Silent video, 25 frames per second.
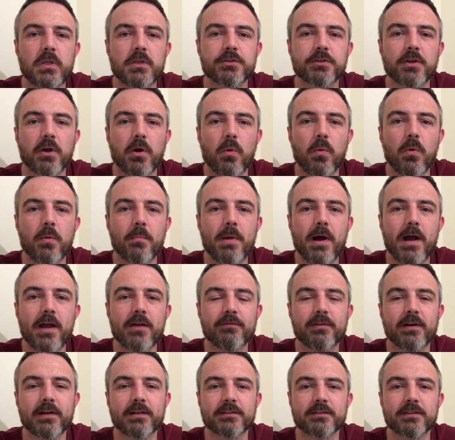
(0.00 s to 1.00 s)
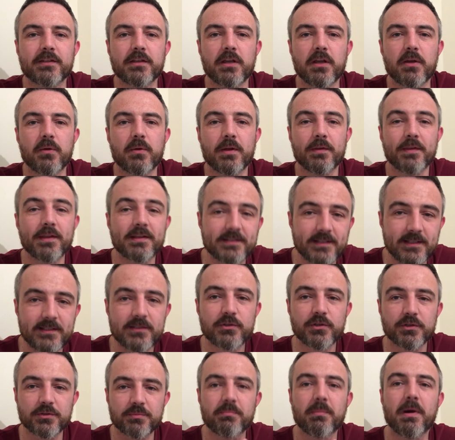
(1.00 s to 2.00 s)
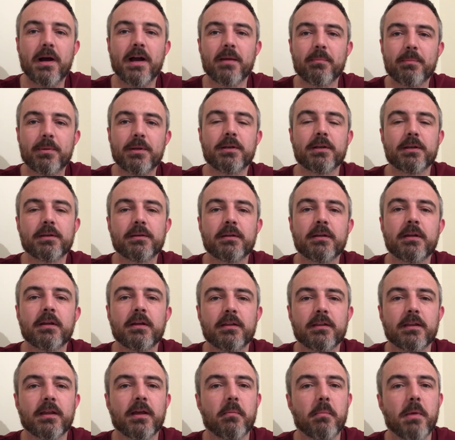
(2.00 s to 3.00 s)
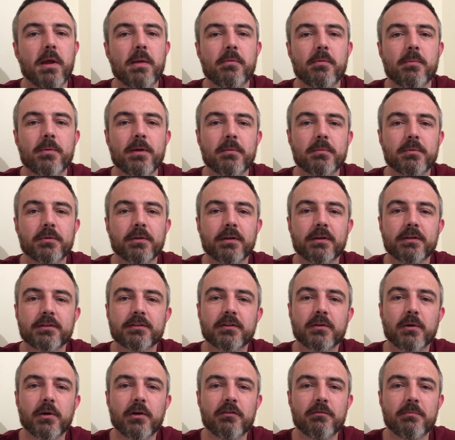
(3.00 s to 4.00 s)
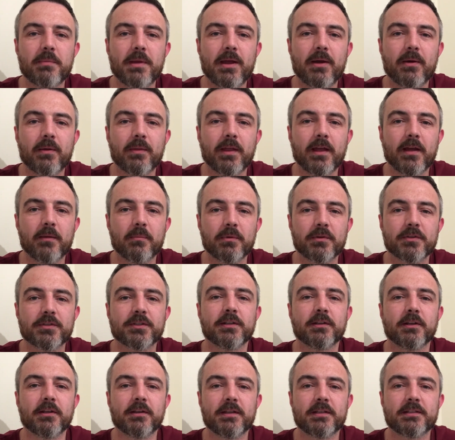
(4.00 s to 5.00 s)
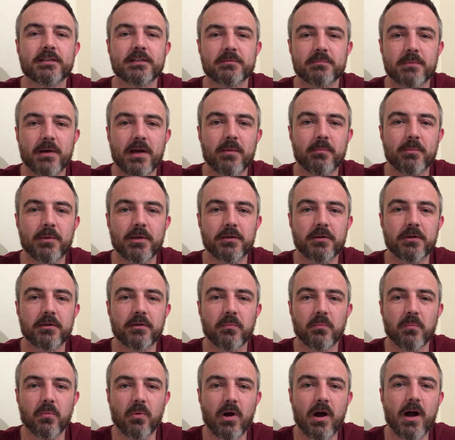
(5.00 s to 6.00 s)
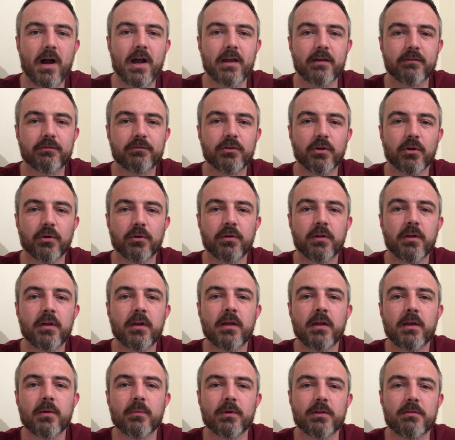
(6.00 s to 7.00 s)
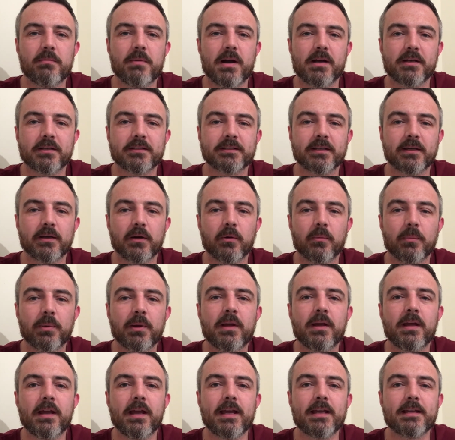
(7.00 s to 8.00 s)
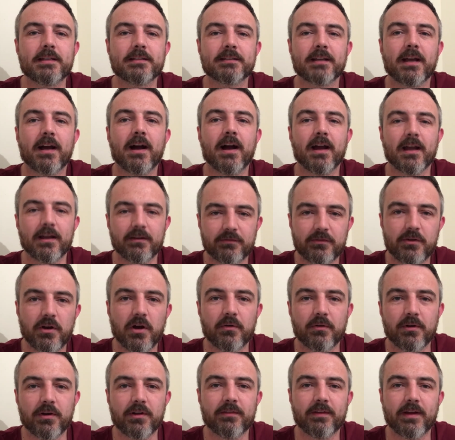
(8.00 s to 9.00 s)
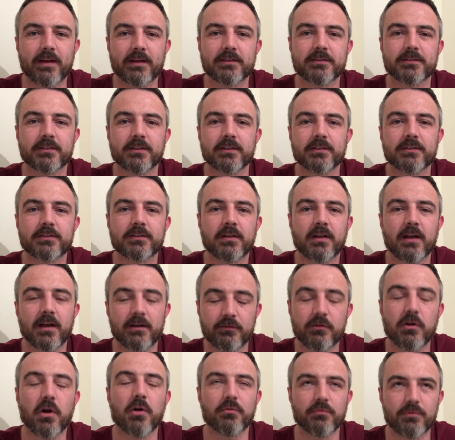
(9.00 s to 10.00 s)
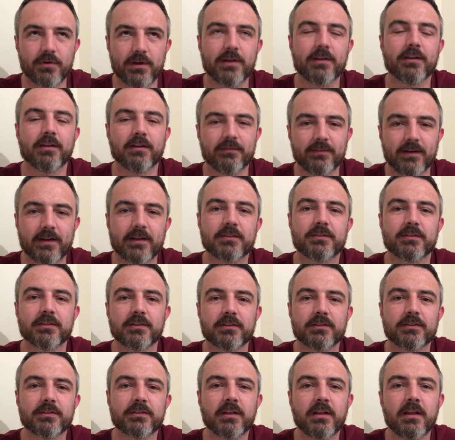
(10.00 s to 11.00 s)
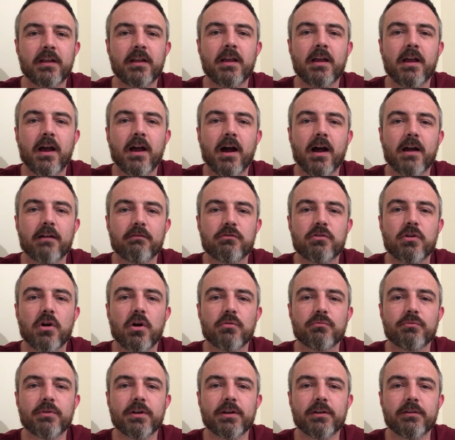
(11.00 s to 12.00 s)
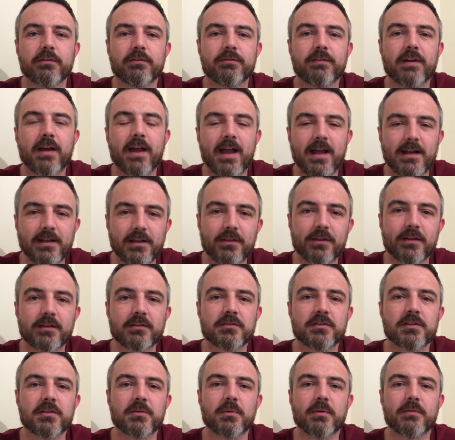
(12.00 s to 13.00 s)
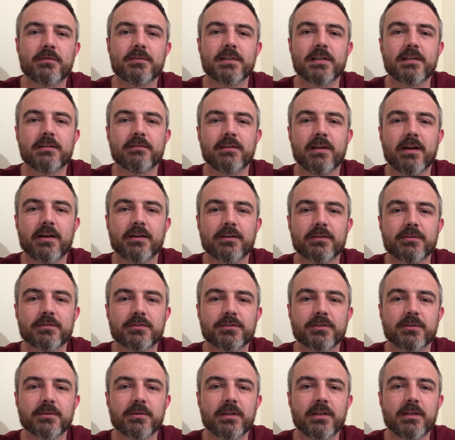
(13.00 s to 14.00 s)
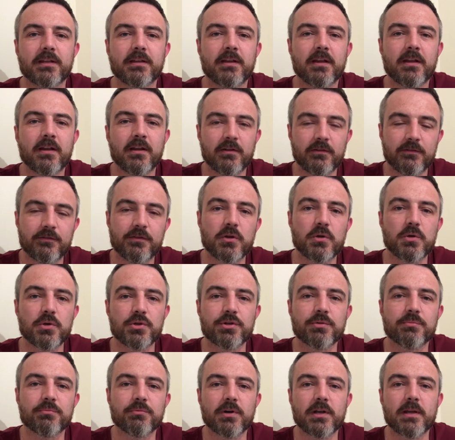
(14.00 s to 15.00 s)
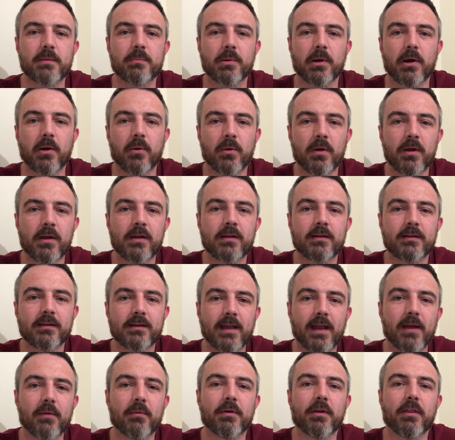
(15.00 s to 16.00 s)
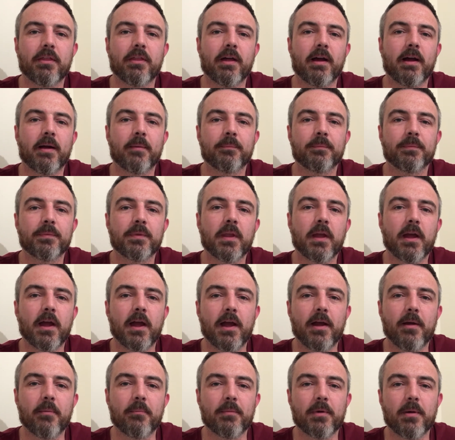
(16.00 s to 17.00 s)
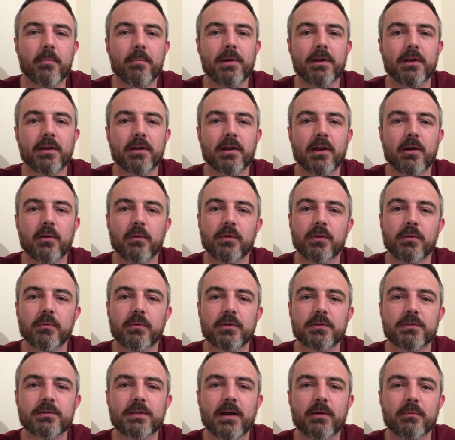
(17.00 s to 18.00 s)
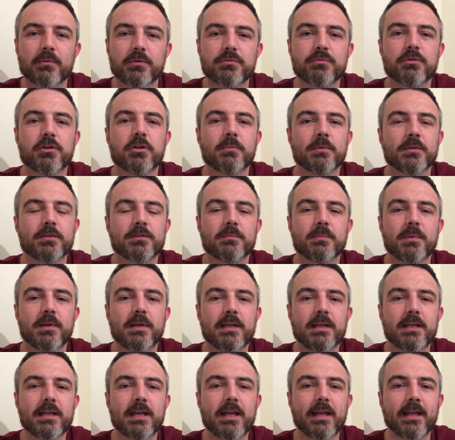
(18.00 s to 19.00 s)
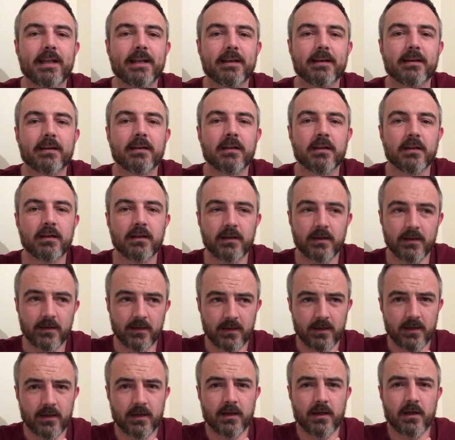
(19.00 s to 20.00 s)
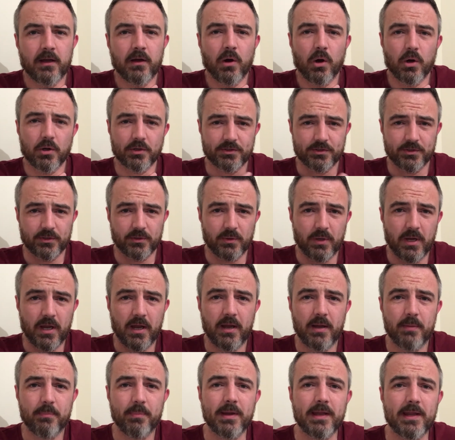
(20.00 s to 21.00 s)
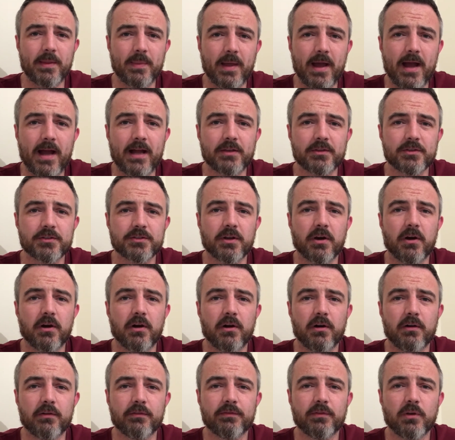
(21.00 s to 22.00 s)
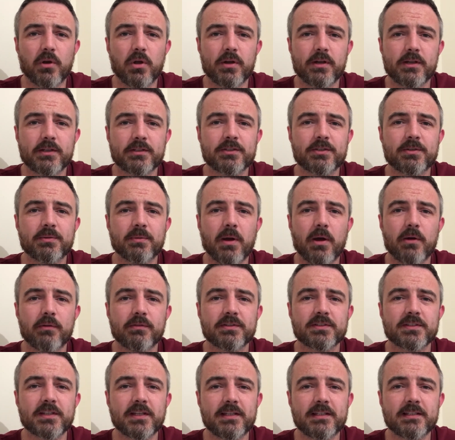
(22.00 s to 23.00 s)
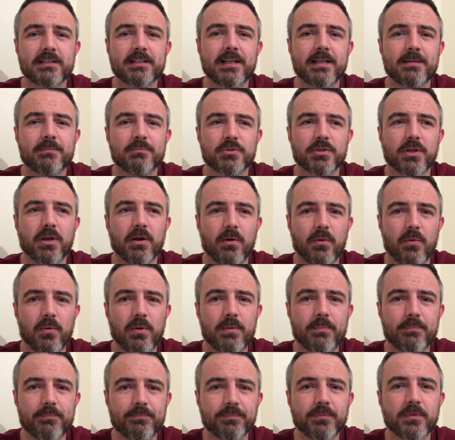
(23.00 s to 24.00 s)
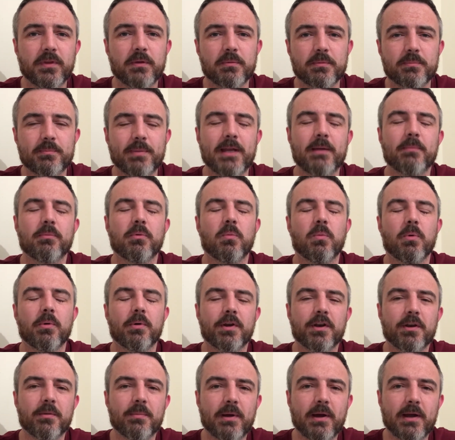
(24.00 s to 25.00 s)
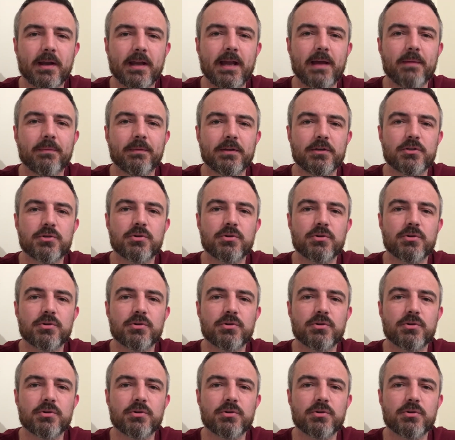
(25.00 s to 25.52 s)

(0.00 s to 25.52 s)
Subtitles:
So my advice to you, and this is just my opinion, there may be people that disagree with me out there, but certainly this is my opinion, and what I have done with my setup is I have got rid of Exodus. I've got rid of Exodus. I've got rid of anything to do with TV add-ons, so the Fusion repo, get rid of that. A bit ago that was rumoured to be in the hands of lawyers overseas, so there were people worrying about can they